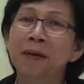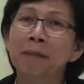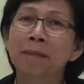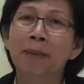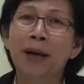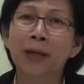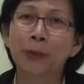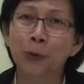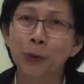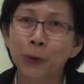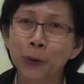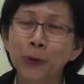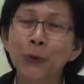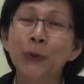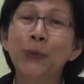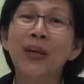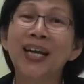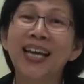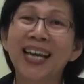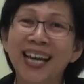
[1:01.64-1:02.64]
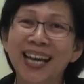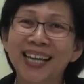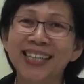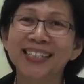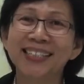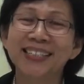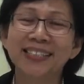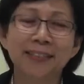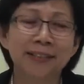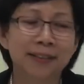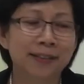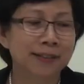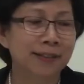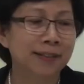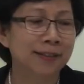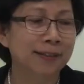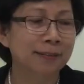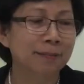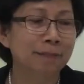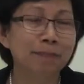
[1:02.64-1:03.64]
but do you realize
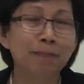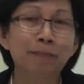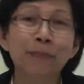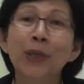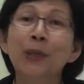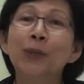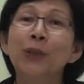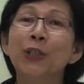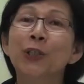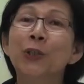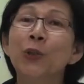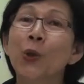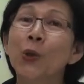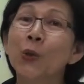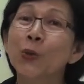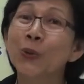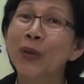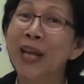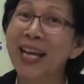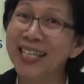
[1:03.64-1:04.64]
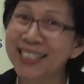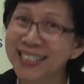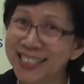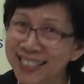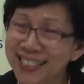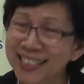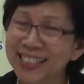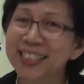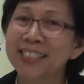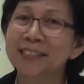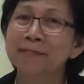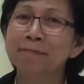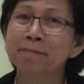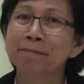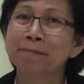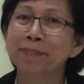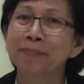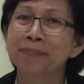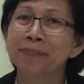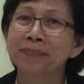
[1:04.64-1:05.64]
milk is also acidic?
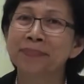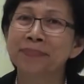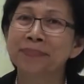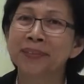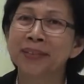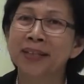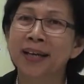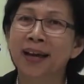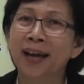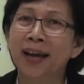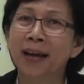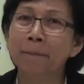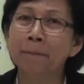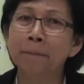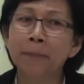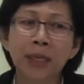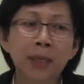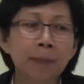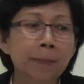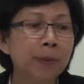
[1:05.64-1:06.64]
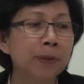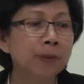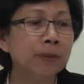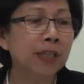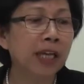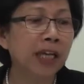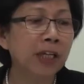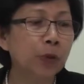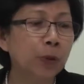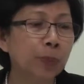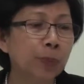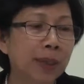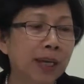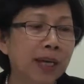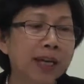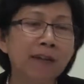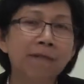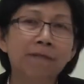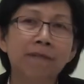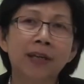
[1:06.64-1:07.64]
And people tend to
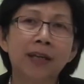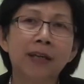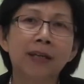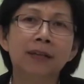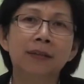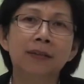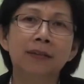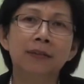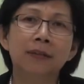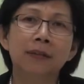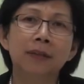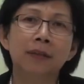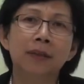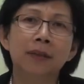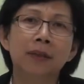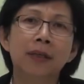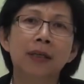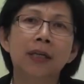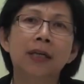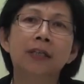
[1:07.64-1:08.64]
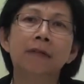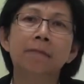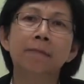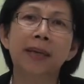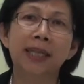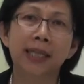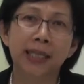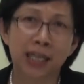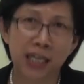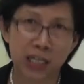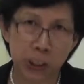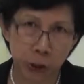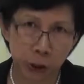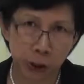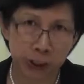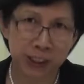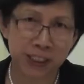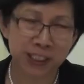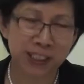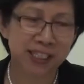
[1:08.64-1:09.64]
believe in a lot of
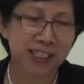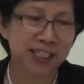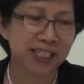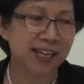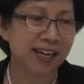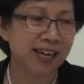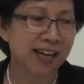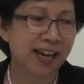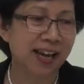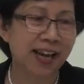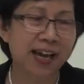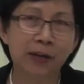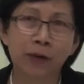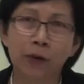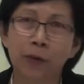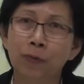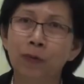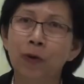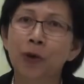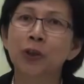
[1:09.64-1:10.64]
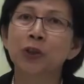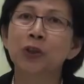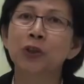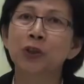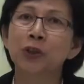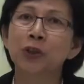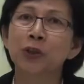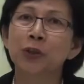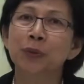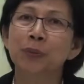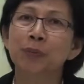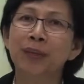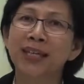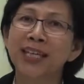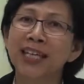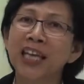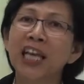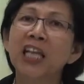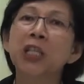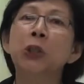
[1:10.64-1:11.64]
medications, and of course
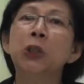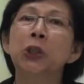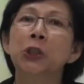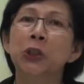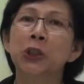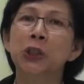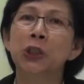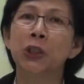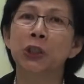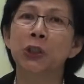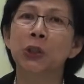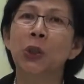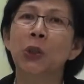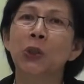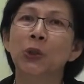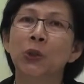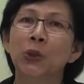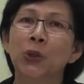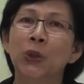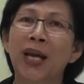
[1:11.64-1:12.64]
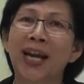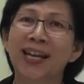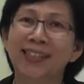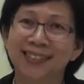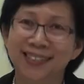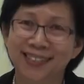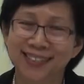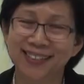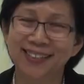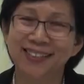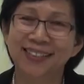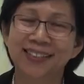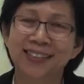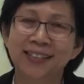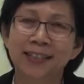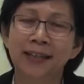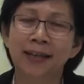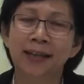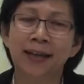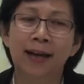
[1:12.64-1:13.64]
medications is also acidic.
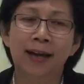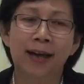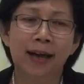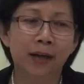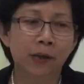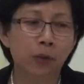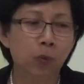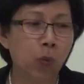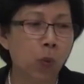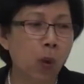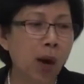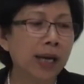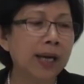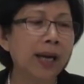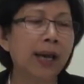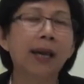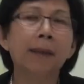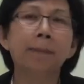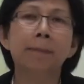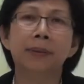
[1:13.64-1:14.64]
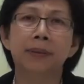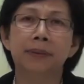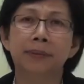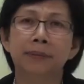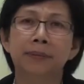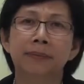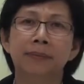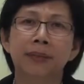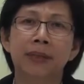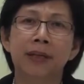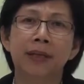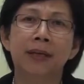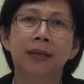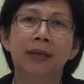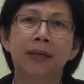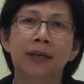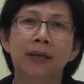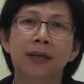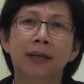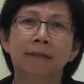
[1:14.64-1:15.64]
And what happens
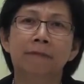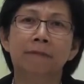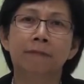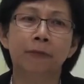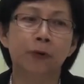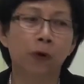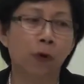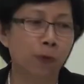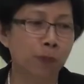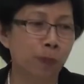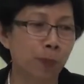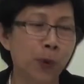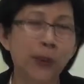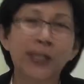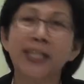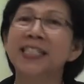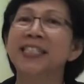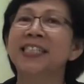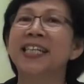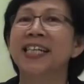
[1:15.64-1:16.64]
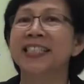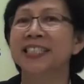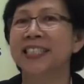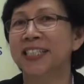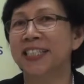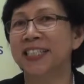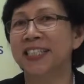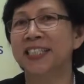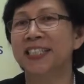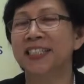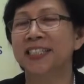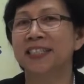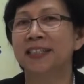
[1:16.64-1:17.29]
if your body is acidic?